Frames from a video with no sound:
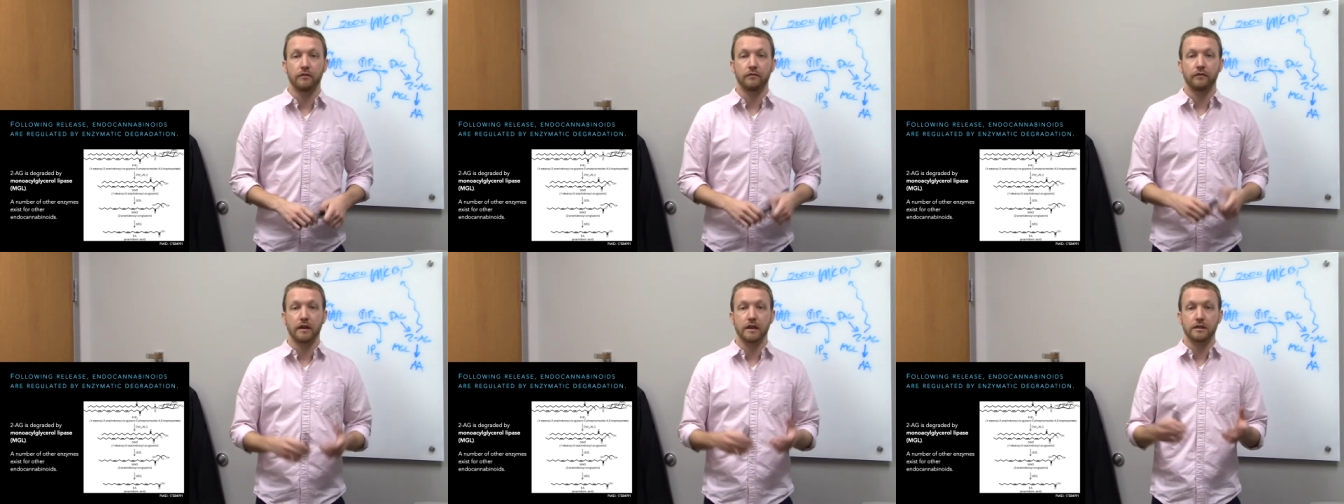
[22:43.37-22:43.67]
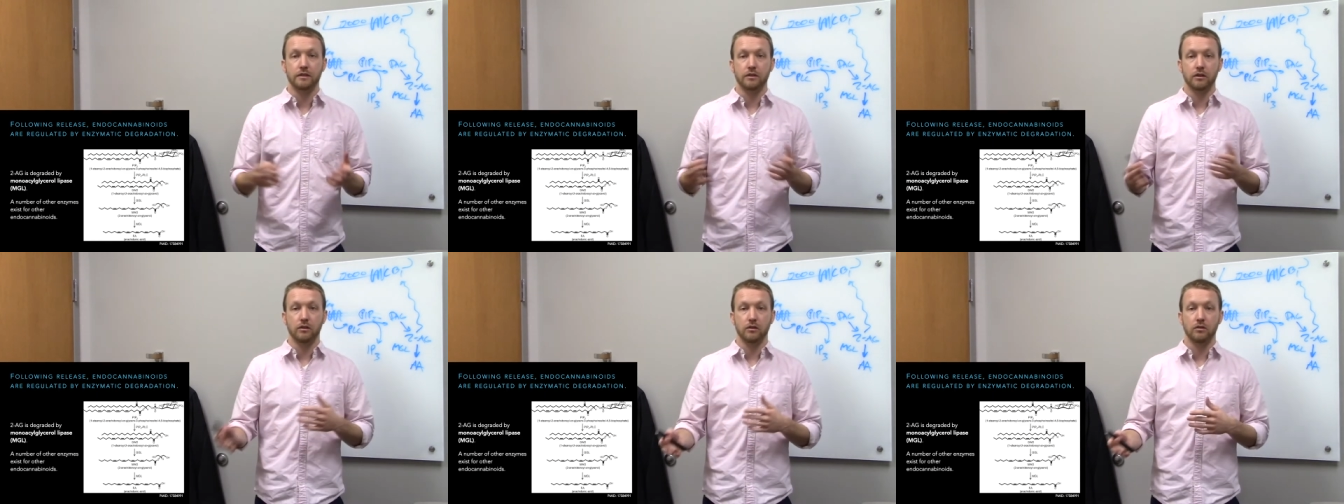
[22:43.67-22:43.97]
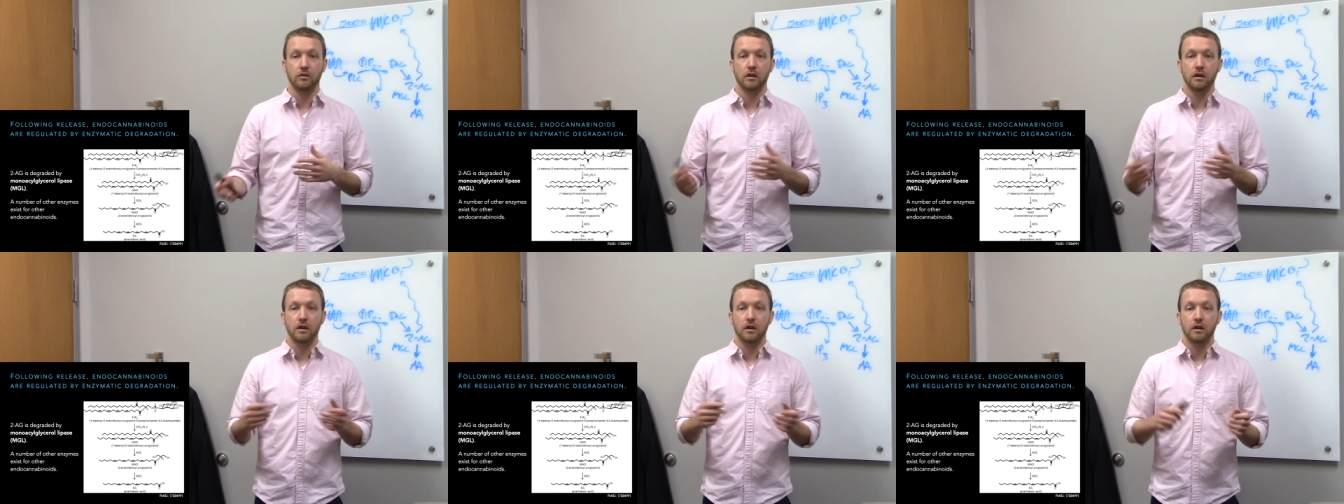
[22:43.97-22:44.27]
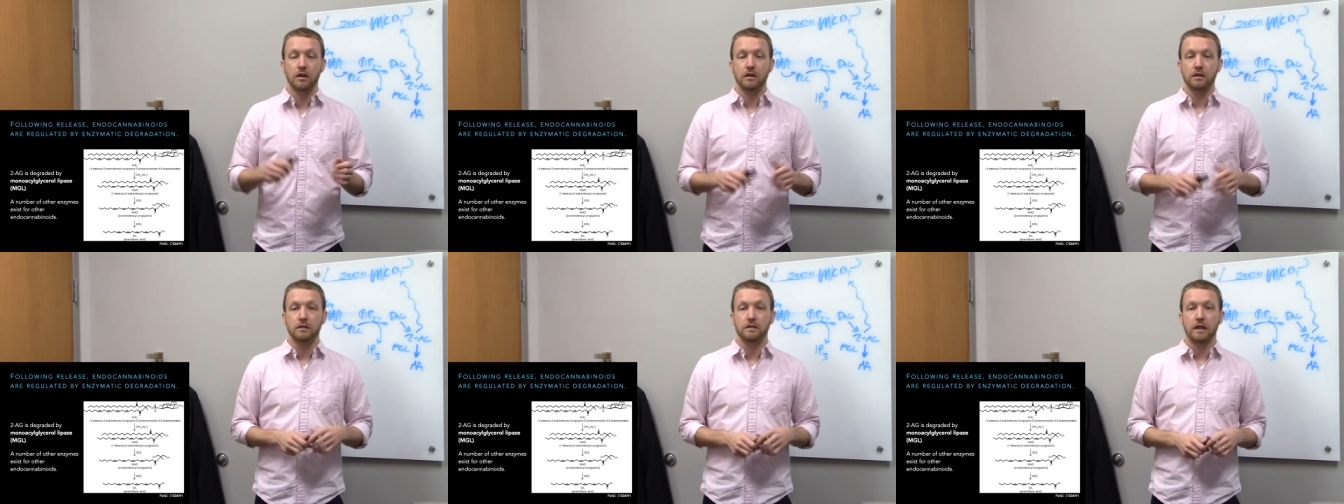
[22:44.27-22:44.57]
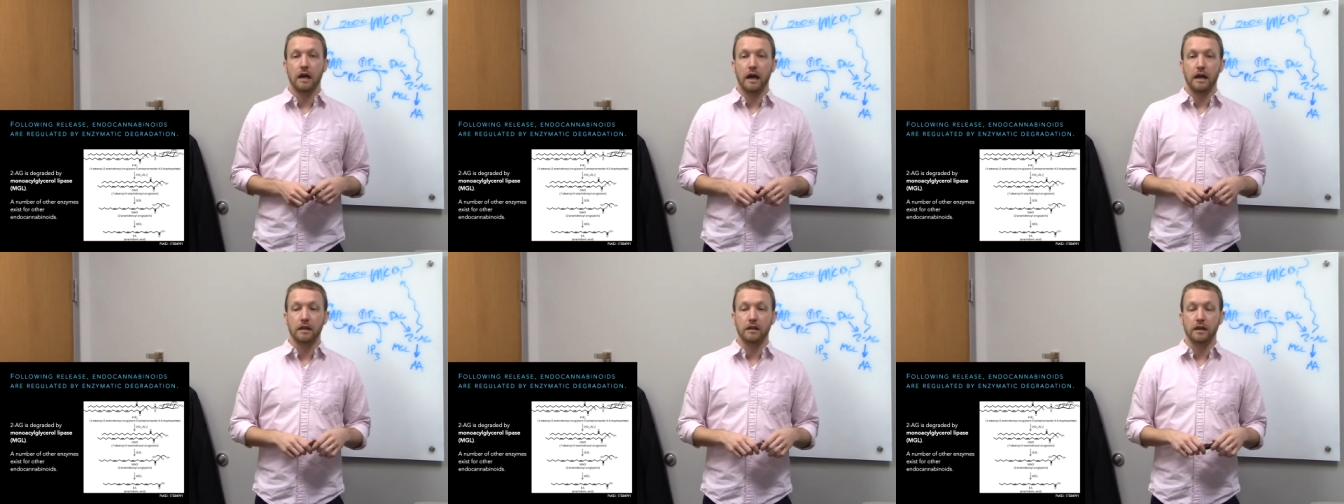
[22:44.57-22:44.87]

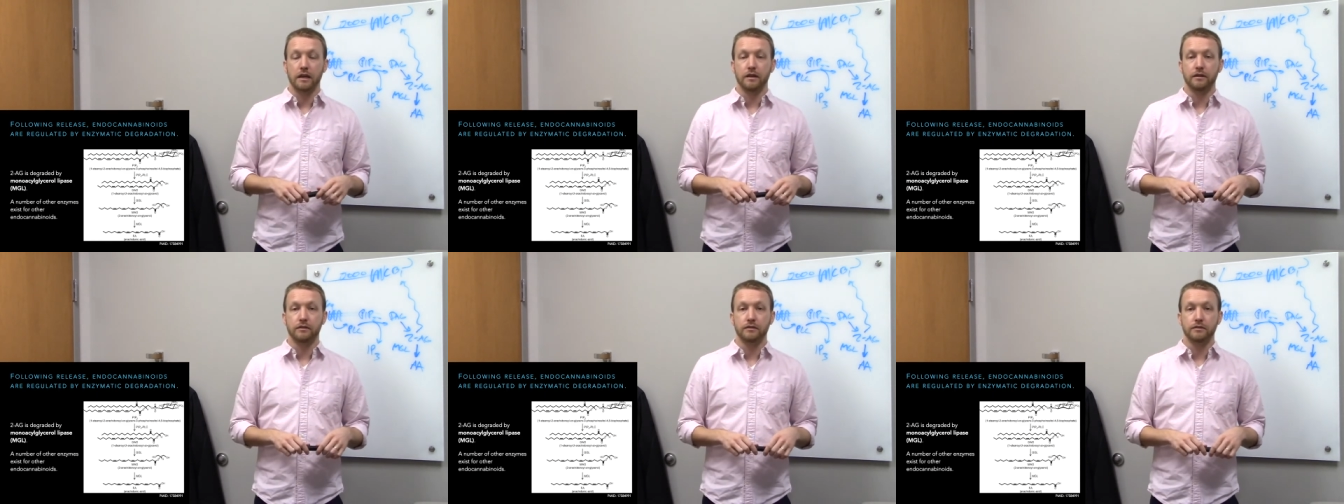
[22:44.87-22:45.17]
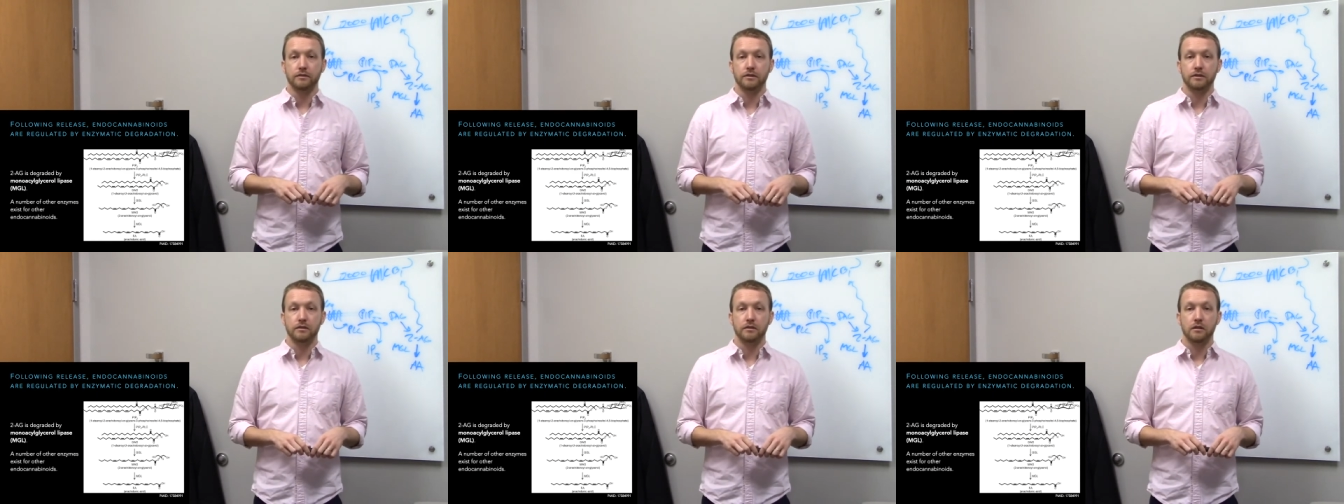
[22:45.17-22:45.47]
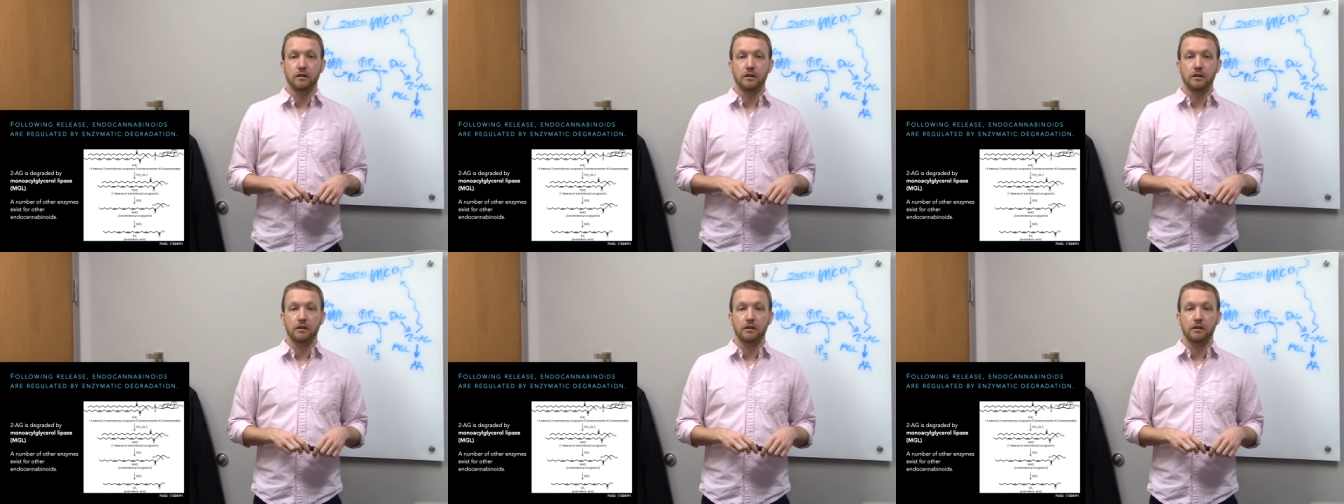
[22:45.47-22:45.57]
vasodilators